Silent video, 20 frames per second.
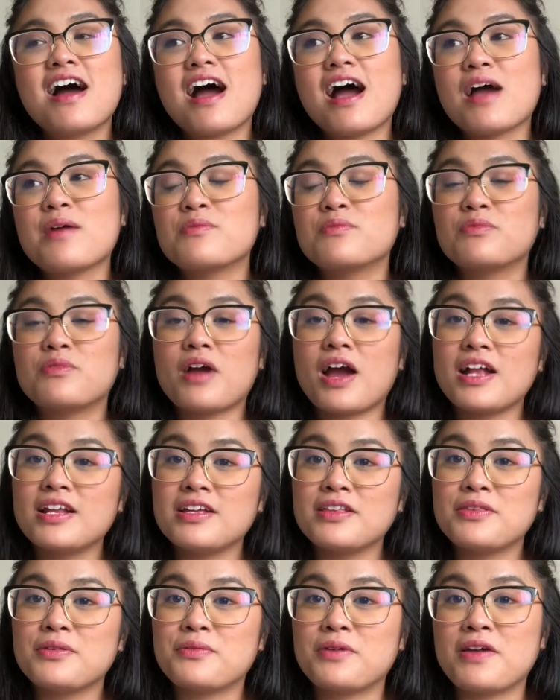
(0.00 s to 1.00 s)
I'm
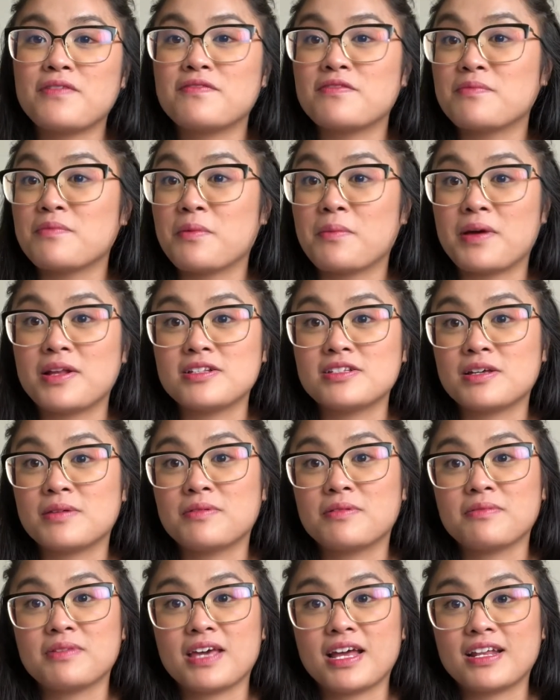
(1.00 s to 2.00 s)
riding the wave of momentum
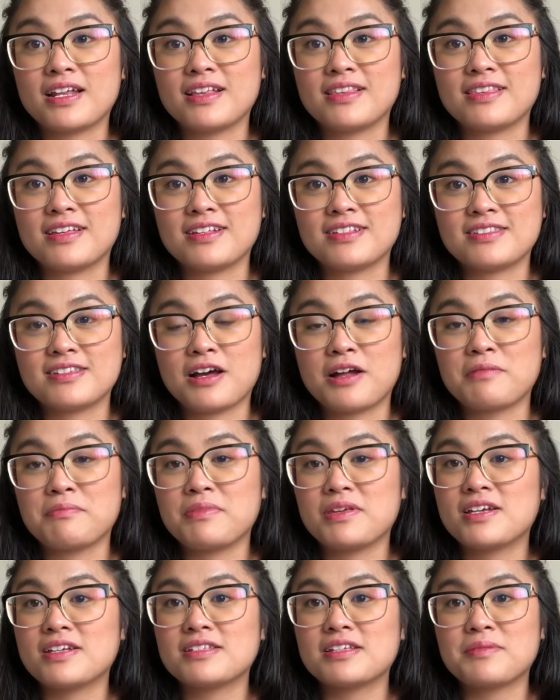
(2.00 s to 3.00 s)
of getting things done
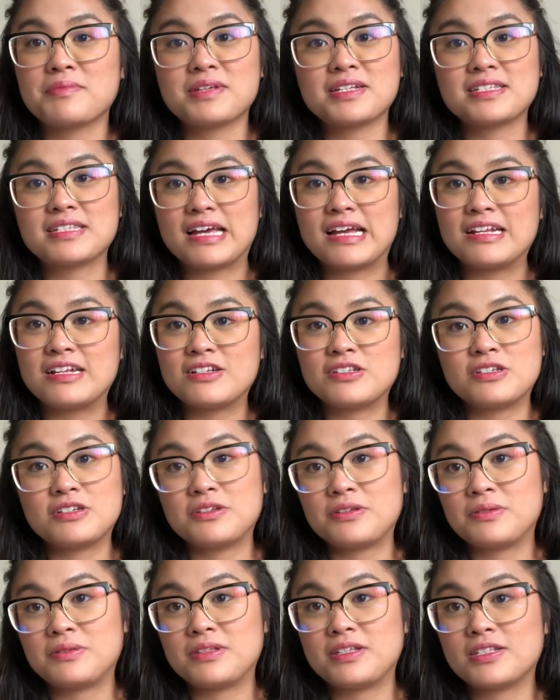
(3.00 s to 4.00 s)
because I'm excited to
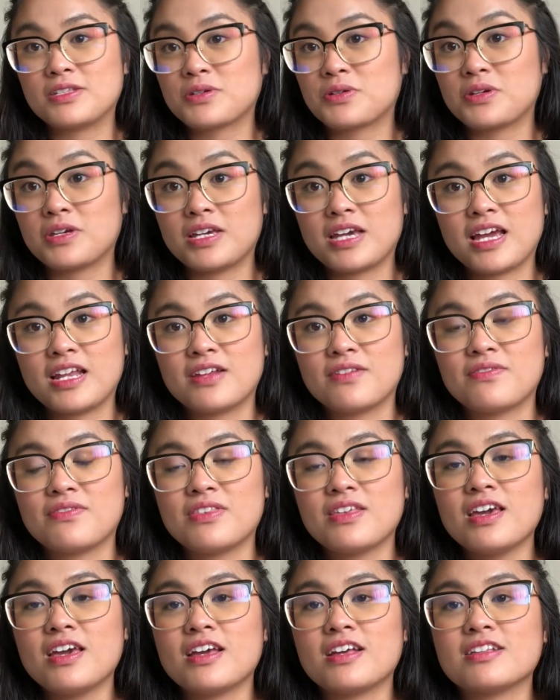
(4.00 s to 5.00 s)
do these creative
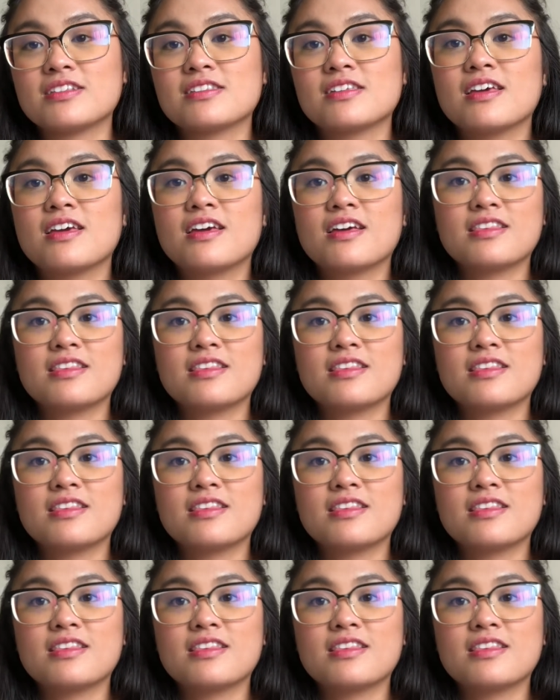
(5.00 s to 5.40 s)
things.